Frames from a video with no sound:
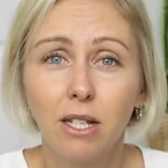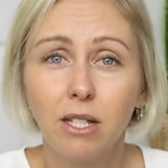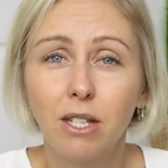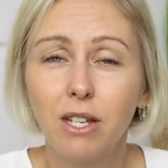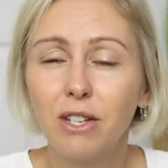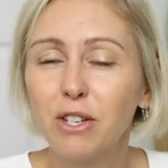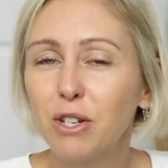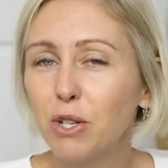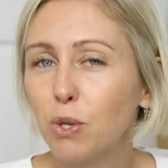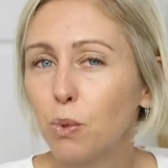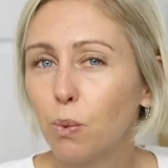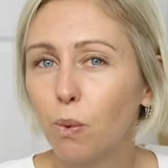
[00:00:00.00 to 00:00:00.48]

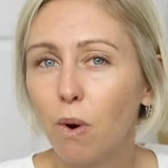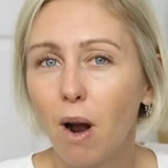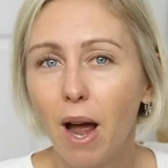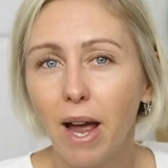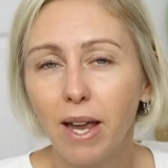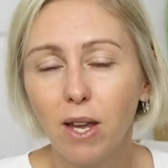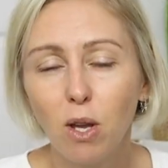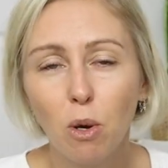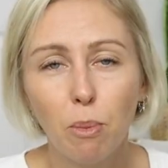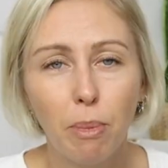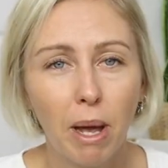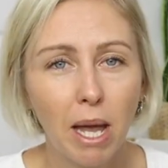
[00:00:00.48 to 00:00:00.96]
to just
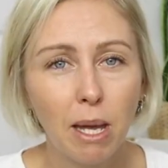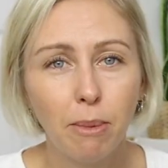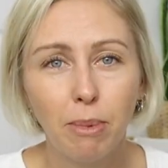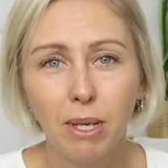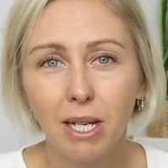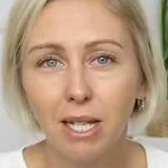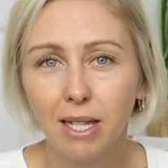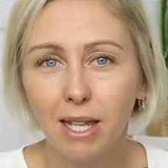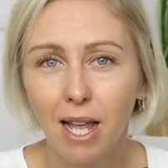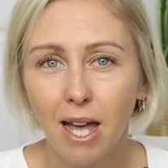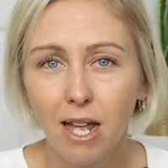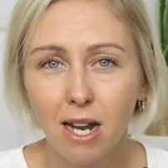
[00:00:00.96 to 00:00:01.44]
write your
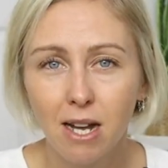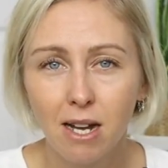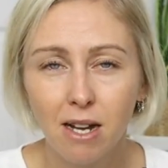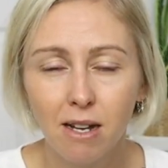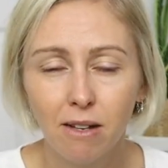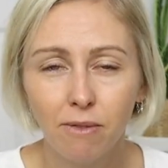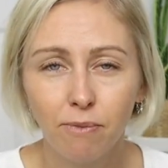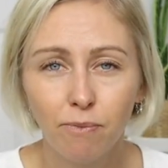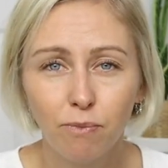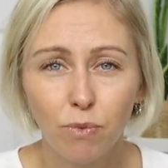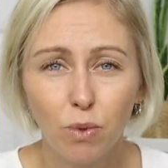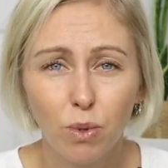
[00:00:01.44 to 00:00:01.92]
baby a
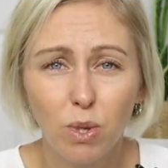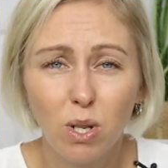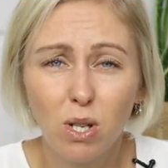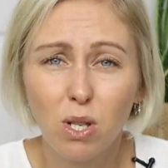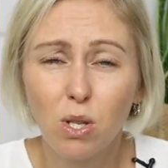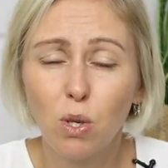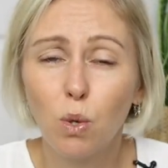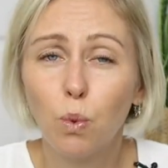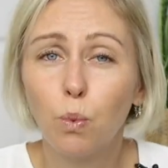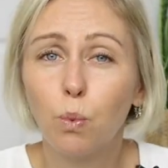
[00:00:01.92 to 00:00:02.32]
letter or just to